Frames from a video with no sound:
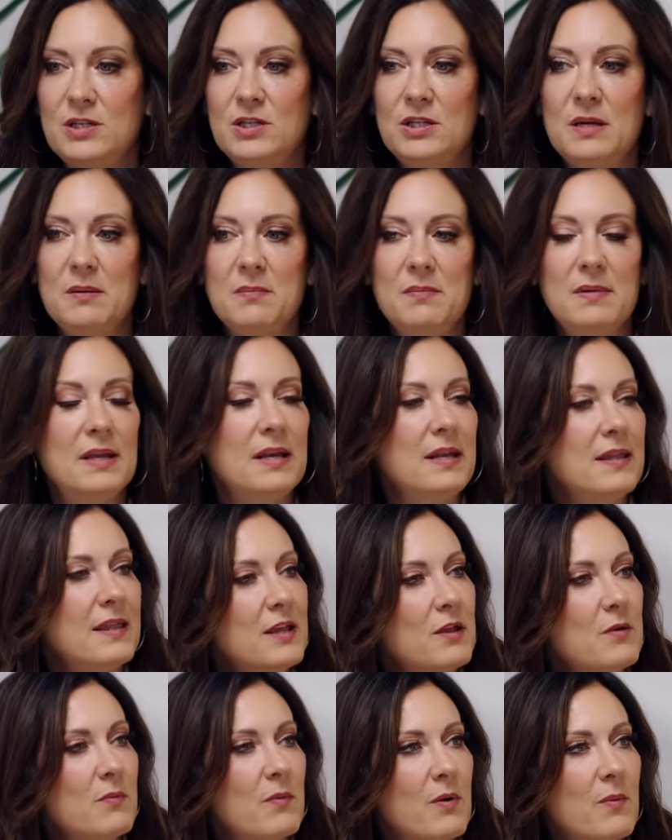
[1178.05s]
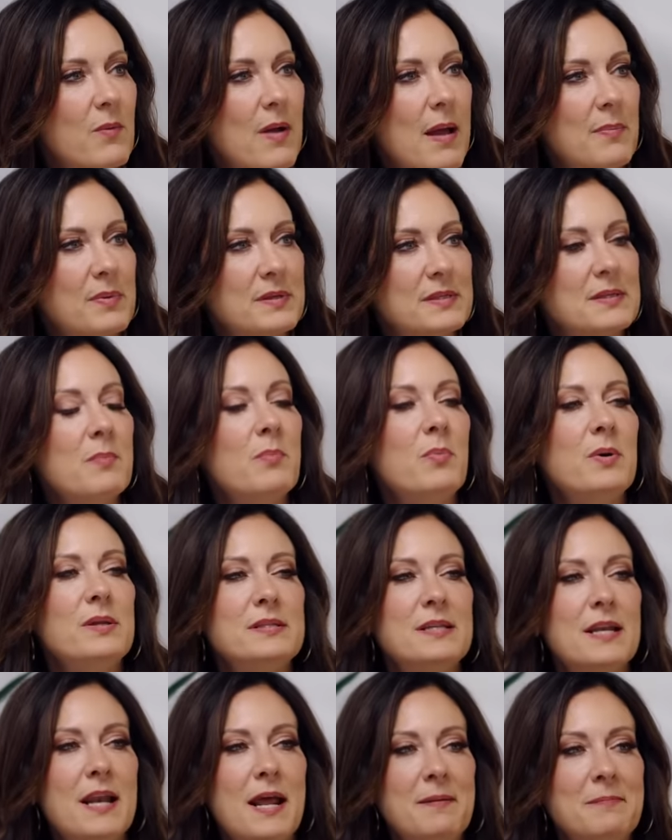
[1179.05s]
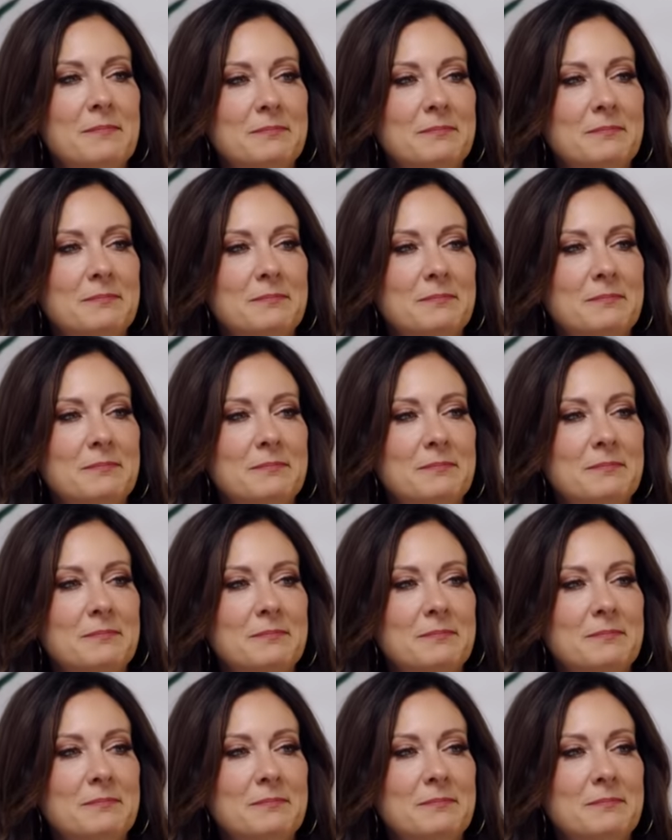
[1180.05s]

Jim, anything you want to wrap us up with today?